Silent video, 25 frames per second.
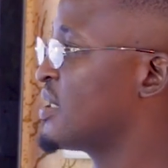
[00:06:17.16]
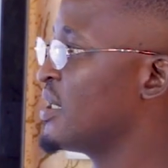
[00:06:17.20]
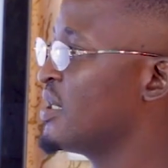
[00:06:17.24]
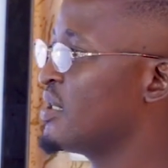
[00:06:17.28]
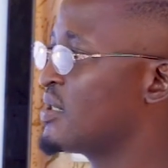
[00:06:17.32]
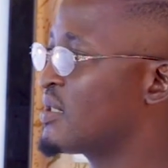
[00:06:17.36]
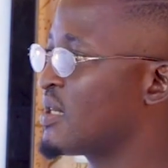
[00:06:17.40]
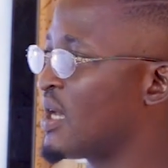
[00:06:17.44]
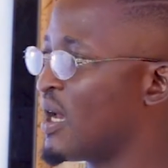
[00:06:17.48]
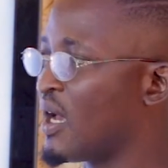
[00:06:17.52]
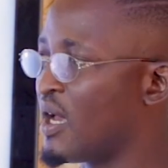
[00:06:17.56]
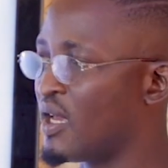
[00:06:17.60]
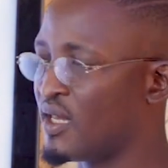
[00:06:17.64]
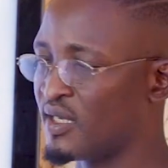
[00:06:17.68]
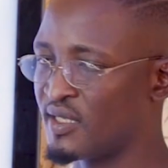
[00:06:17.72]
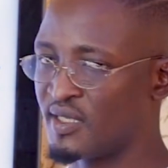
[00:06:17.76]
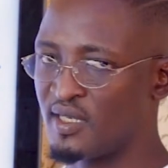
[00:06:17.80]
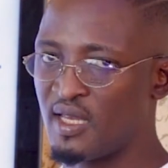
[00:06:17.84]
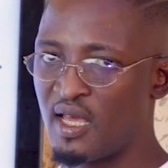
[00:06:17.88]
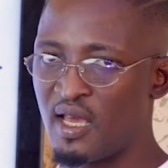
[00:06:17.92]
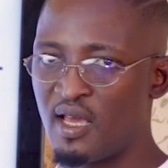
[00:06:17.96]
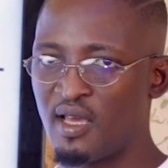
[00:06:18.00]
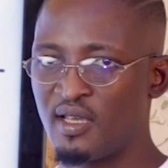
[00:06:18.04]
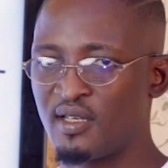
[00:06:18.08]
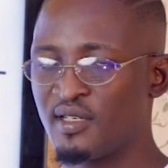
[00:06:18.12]
sister is
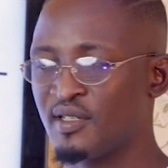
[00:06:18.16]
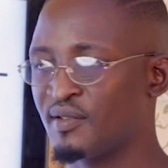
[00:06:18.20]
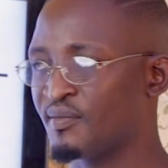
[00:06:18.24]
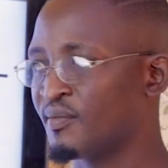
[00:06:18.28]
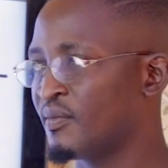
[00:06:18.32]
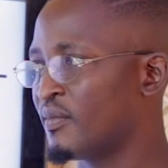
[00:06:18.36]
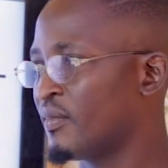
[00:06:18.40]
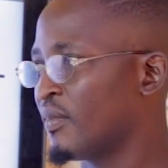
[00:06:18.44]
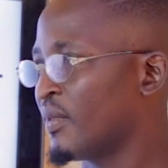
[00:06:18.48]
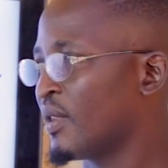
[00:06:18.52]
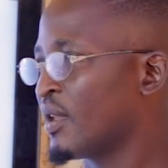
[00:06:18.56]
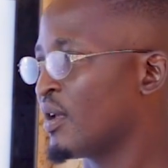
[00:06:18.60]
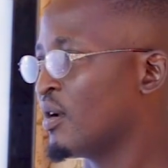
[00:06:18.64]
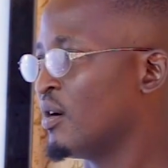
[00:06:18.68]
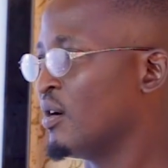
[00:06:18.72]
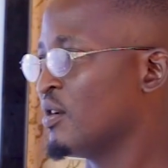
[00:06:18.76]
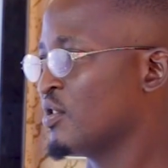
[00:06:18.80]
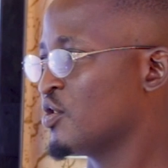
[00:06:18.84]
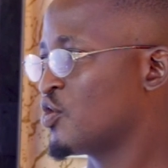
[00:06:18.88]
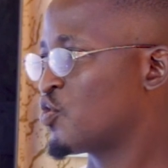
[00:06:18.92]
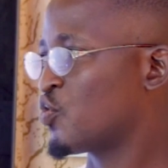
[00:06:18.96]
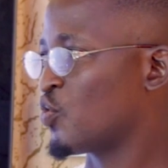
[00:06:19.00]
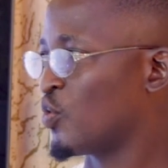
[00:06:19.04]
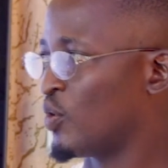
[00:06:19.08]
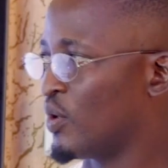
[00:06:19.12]
dash.
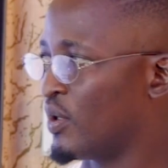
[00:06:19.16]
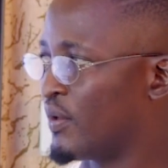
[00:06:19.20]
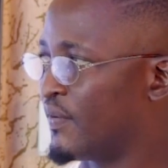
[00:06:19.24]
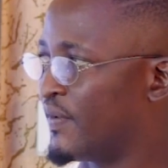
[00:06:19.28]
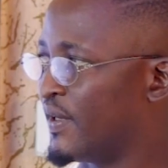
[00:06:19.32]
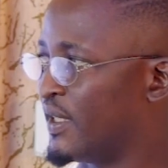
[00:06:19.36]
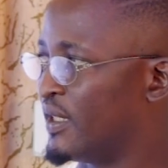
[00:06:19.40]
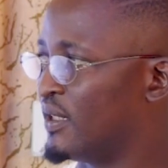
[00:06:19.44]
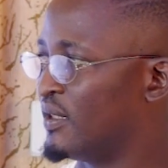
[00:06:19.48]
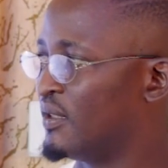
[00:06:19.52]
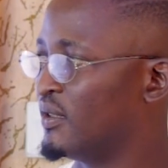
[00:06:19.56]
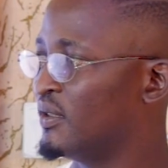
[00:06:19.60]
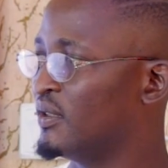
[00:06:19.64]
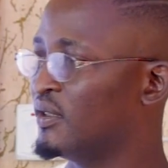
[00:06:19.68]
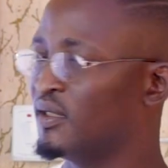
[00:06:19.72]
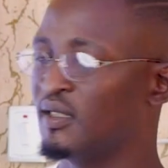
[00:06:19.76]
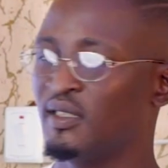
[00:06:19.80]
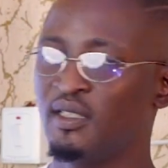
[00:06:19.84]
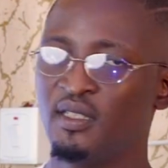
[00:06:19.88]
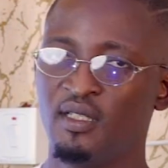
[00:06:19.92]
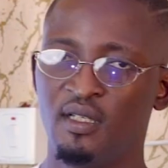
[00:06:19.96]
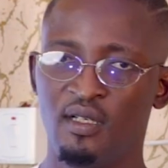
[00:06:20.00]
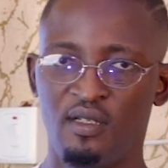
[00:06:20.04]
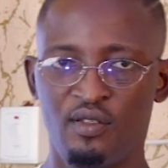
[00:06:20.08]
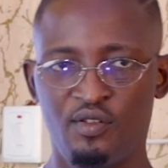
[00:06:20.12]
Unswerving,
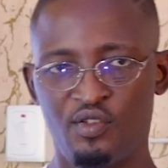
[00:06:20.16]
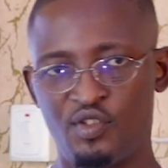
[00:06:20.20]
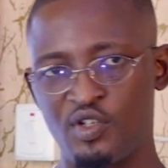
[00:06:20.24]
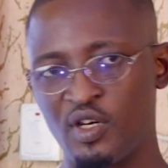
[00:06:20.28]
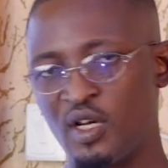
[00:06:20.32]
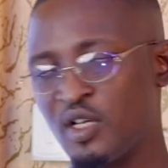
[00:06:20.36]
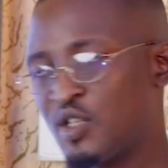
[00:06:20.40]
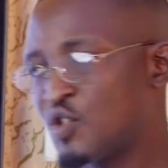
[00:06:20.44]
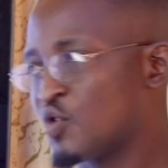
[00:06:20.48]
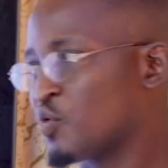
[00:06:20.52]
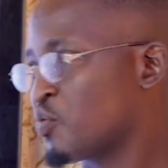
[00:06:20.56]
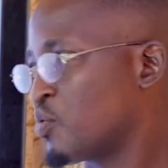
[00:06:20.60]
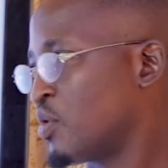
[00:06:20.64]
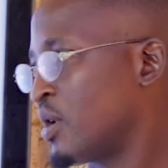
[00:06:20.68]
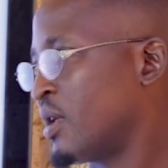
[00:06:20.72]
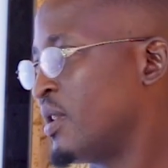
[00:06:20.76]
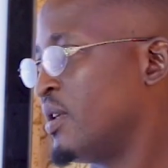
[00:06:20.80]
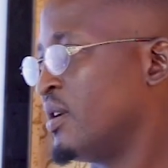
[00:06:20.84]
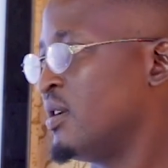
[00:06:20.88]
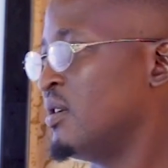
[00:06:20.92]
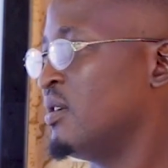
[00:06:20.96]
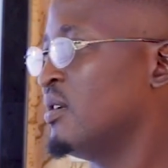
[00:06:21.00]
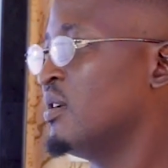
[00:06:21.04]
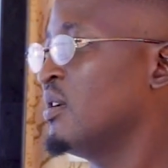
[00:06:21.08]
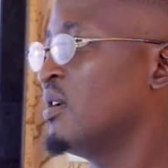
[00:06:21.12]

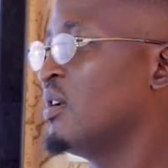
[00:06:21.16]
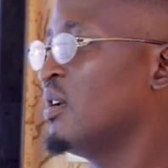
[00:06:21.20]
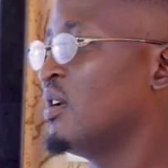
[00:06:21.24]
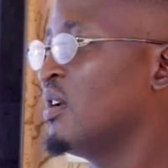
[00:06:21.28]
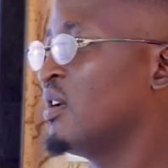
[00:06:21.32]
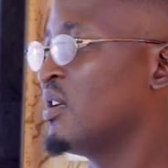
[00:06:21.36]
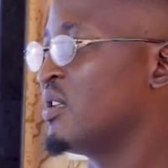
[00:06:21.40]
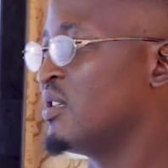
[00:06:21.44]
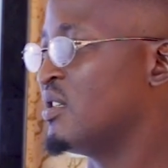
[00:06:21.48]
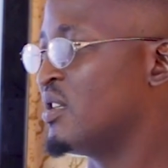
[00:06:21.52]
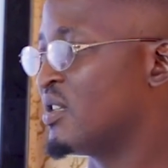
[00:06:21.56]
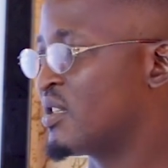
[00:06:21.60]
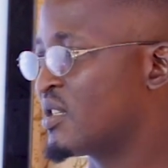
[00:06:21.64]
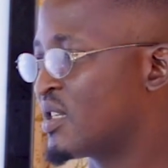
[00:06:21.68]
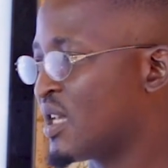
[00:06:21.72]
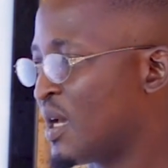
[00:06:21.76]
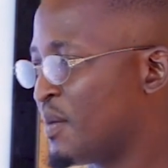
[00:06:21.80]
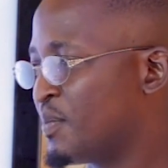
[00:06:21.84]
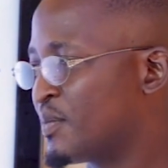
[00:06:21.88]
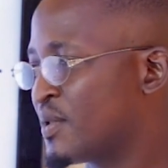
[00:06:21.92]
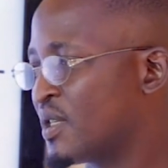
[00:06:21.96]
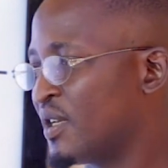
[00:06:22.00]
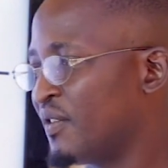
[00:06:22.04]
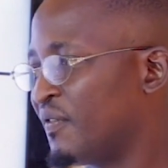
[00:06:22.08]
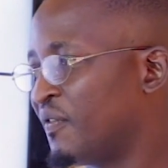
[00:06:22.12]
untrustworthy,
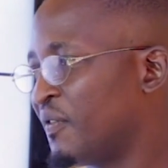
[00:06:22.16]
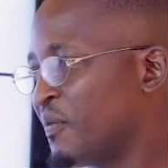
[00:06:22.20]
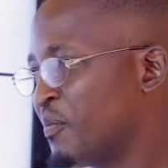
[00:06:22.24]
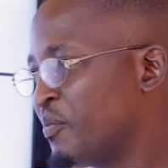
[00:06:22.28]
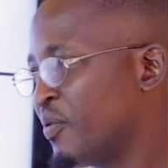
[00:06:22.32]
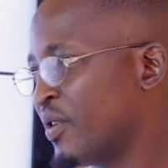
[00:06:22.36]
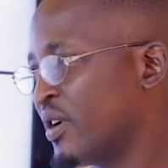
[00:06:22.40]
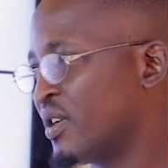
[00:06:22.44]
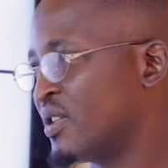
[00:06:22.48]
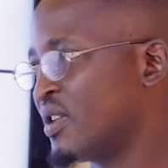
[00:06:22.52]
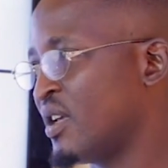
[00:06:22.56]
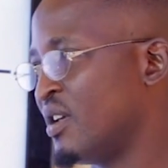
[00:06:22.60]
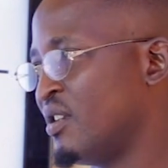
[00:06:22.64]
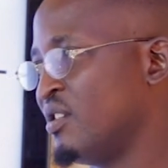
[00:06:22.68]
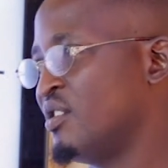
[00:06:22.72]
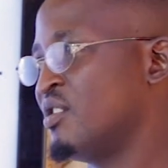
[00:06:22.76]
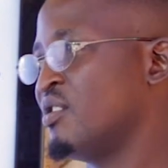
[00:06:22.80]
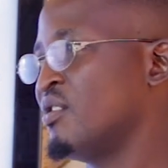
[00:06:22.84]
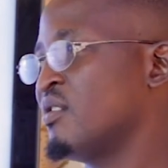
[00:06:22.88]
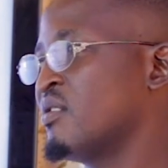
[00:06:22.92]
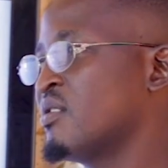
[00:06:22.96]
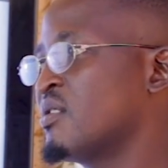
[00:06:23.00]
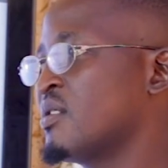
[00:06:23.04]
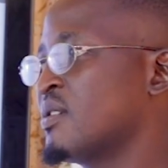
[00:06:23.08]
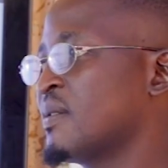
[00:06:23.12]
deceptive,
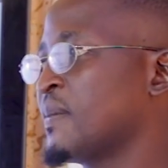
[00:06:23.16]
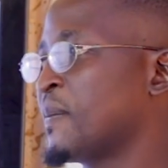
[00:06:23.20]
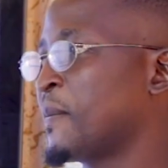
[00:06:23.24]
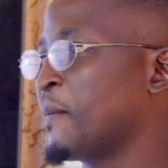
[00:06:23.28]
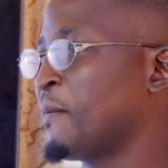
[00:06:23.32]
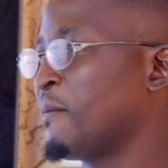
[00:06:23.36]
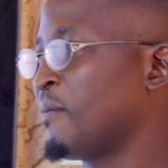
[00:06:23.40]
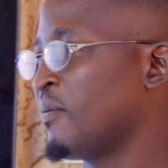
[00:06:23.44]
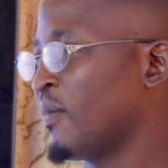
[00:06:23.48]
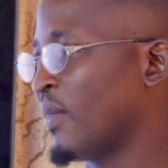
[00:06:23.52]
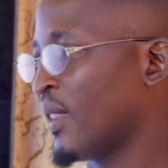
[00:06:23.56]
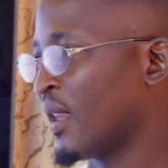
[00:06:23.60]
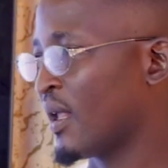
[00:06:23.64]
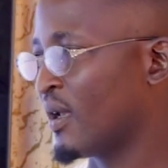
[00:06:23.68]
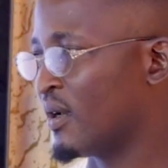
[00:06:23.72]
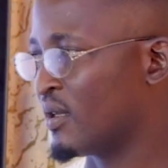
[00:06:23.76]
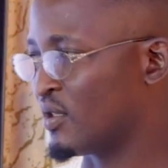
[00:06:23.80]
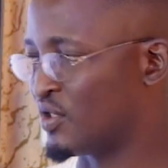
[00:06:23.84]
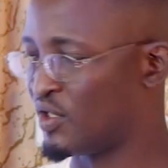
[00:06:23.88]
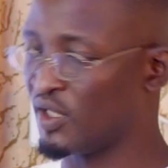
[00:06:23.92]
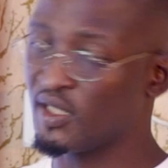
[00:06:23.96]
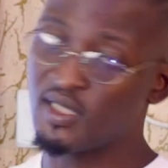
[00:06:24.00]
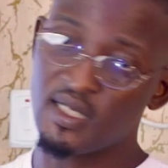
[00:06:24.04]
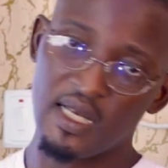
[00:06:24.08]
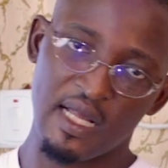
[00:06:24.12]
pretentious.
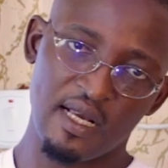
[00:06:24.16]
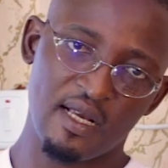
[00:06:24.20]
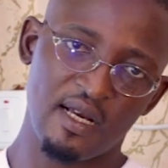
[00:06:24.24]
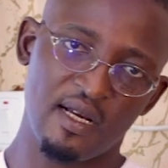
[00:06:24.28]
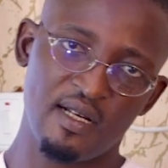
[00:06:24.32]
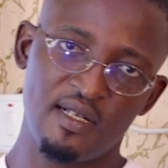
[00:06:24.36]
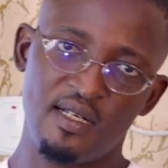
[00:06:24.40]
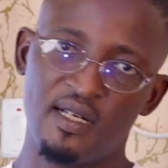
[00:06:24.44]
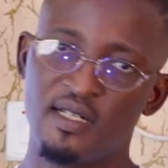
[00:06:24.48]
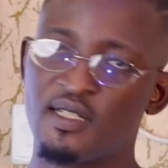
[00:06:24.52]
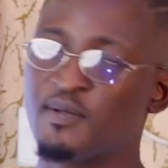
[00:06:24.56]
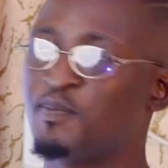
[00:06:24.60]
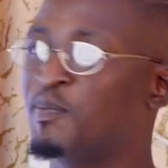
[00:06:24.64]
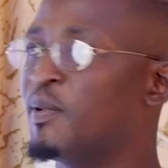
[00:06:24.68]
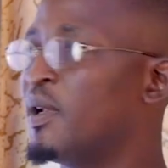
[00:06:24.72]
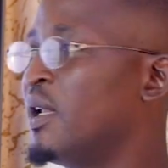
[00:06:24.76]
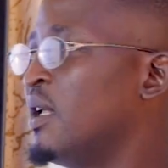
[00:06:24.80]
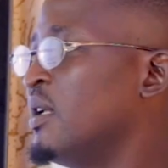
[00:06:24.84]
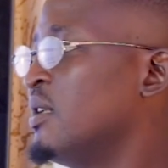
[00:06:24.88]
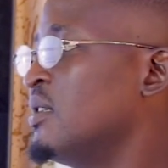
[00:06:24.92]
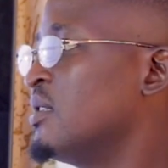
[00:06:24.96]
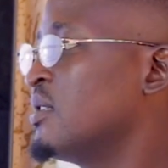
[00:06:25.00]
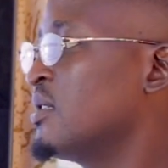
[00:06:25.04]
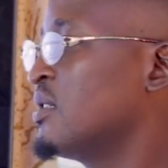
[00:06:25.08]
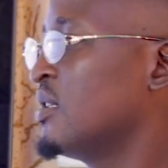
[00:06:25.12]
Just like I just
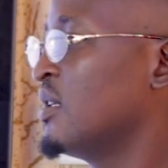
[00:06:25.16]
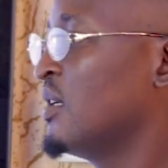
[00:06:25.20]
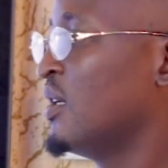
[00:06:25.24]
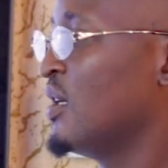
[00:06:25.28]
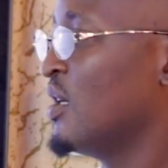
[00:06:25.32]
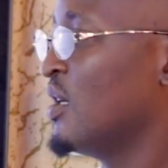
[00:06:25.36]
explained,